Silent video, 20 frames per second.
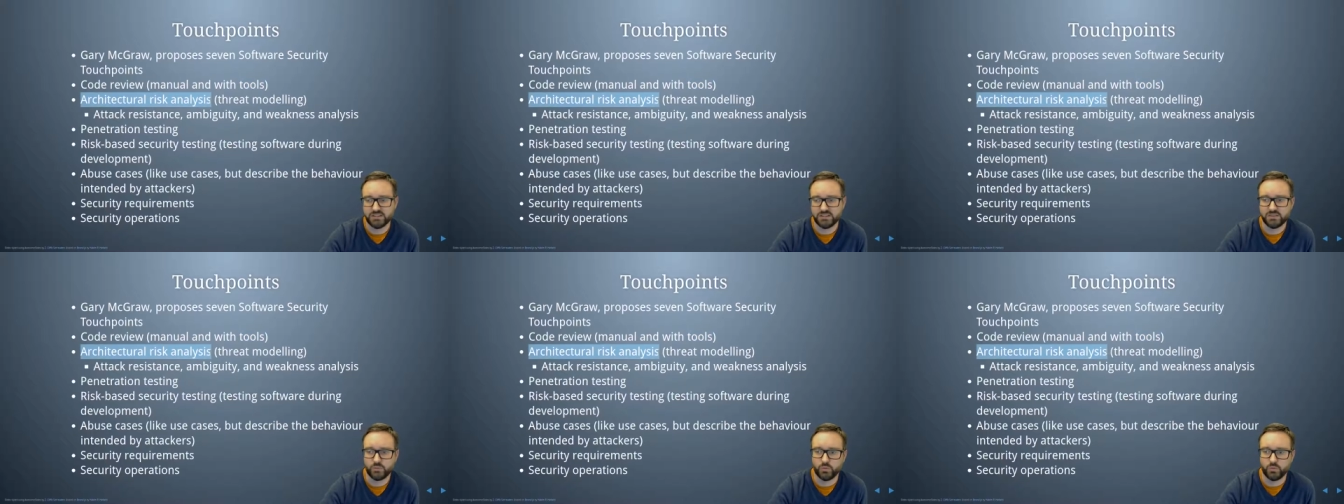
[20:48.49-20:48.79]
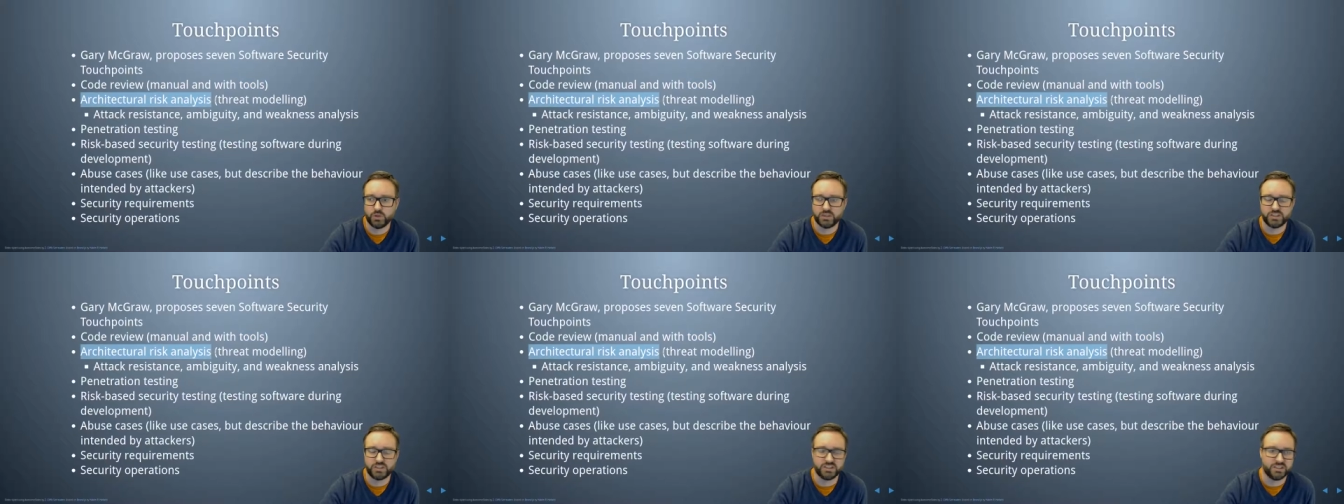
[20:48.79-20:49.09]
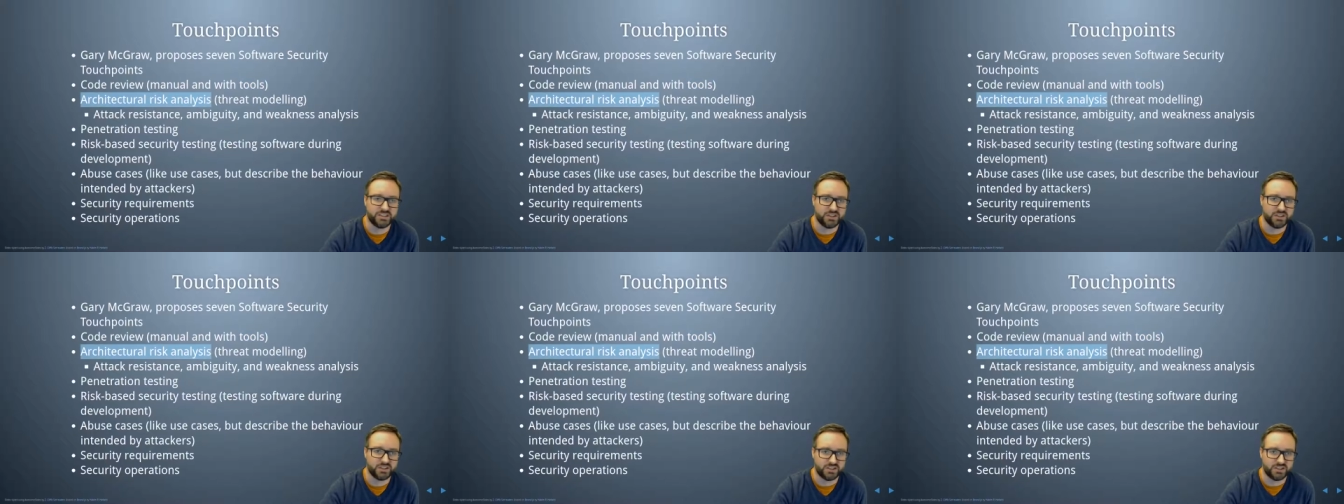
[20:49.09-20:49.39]
which is
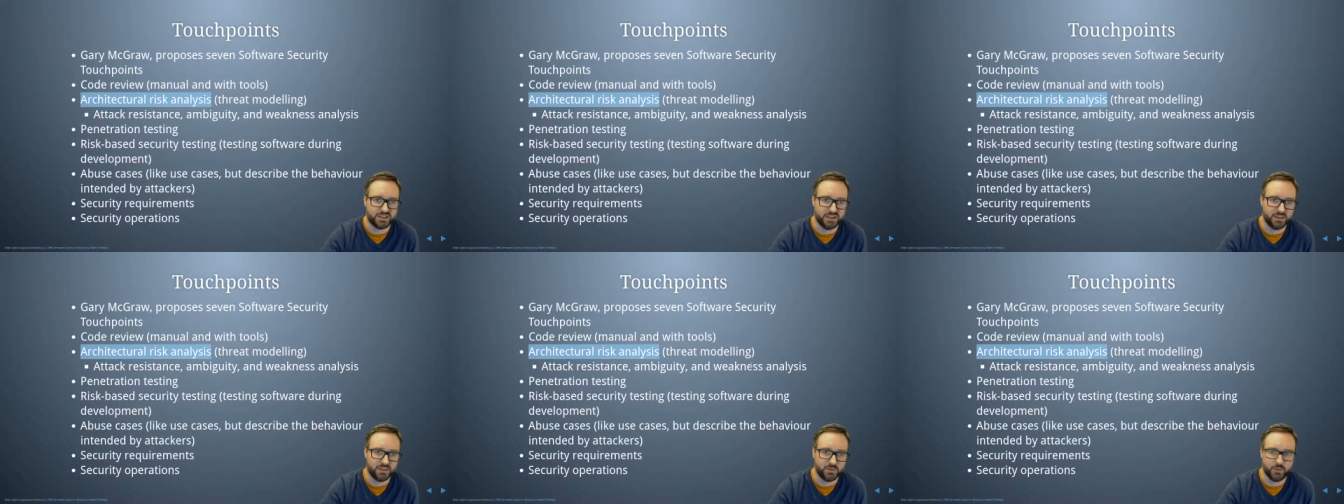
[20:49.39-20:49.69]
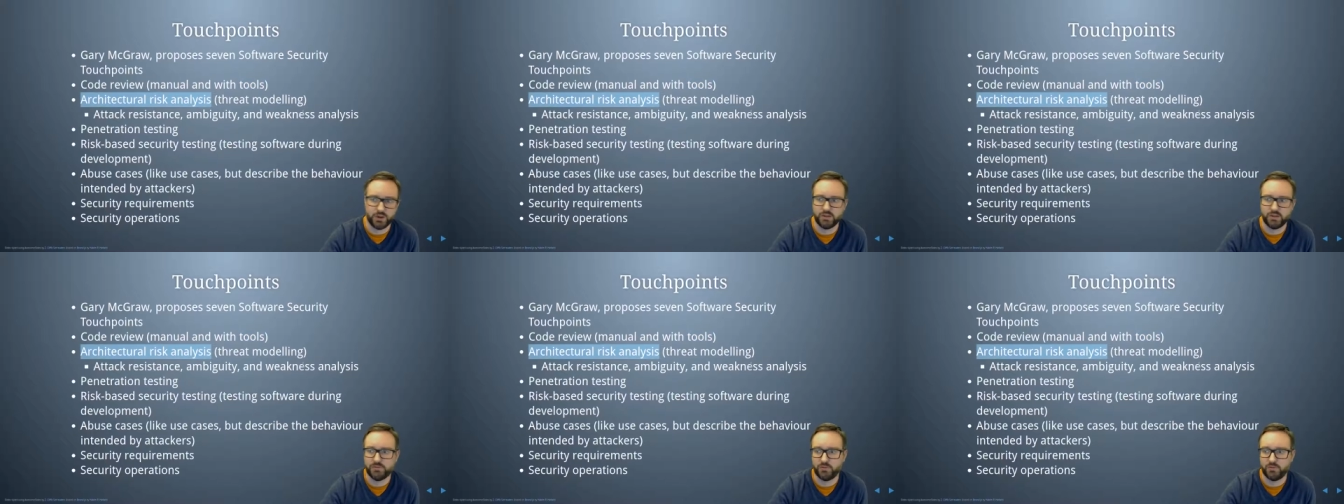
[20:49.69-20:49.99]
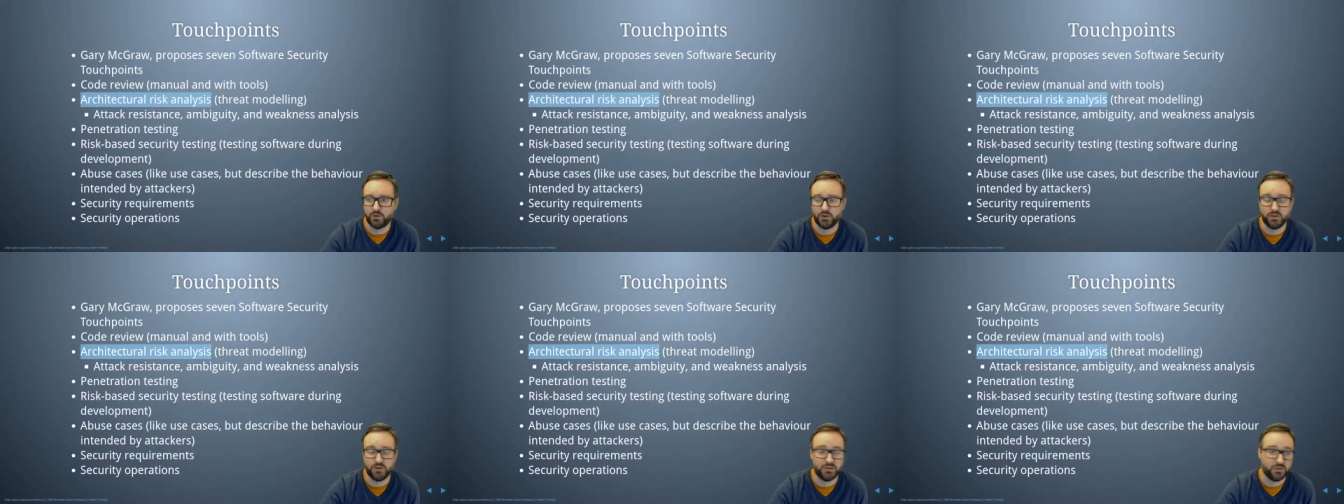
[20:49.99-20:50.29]
just another word
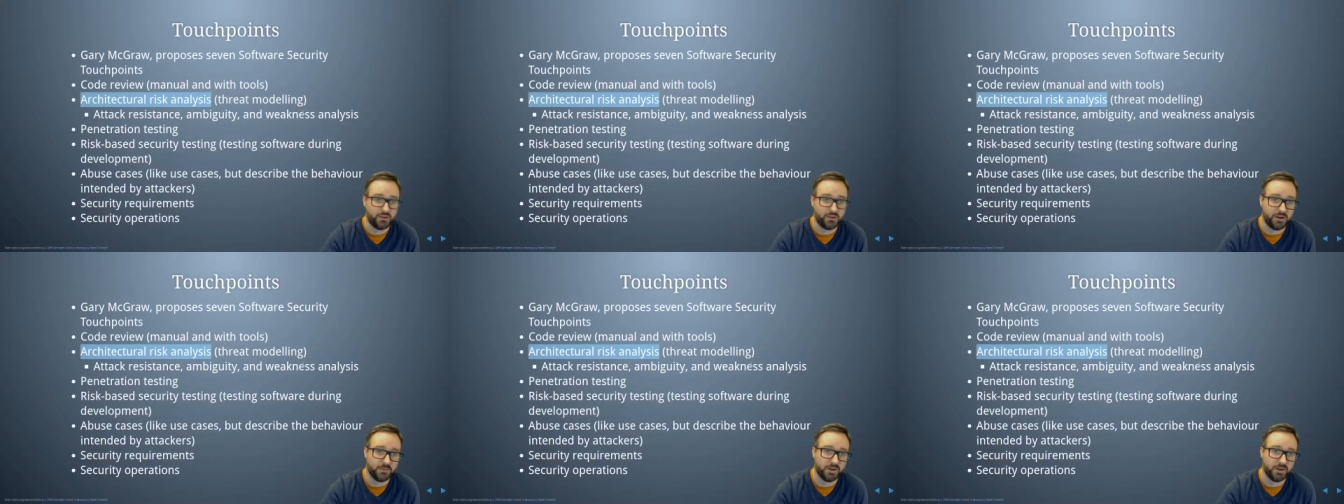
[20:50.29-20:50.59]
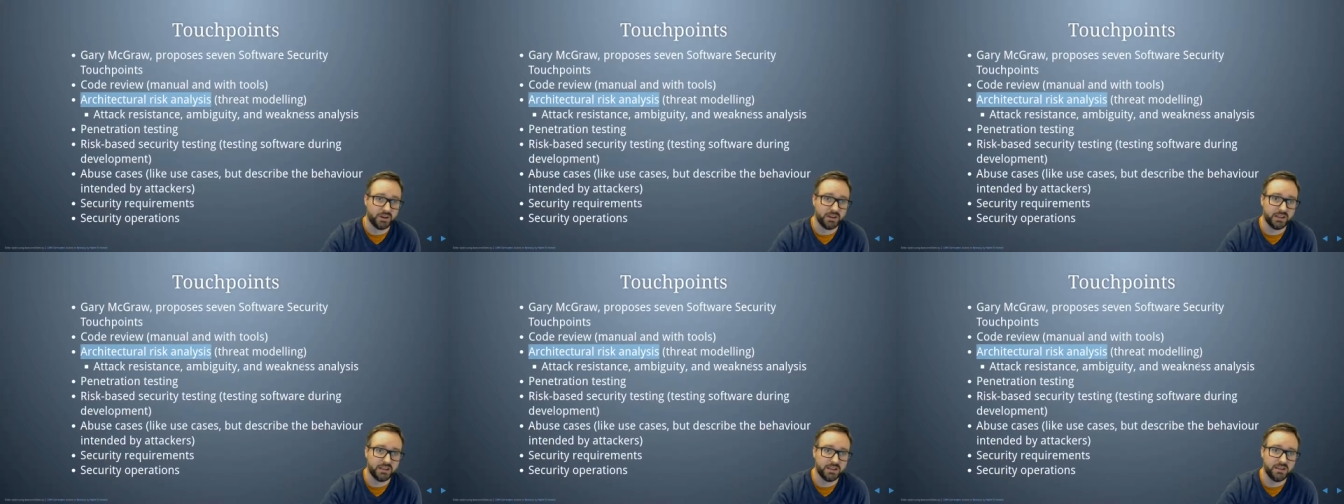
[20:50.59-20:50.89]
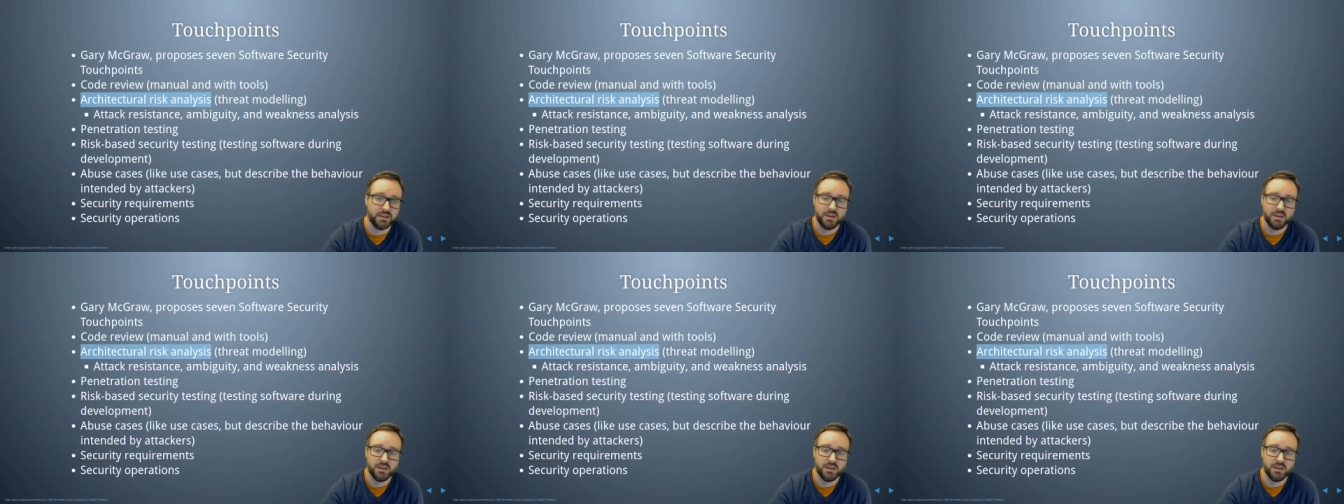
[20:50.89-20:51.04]
for threat modeling.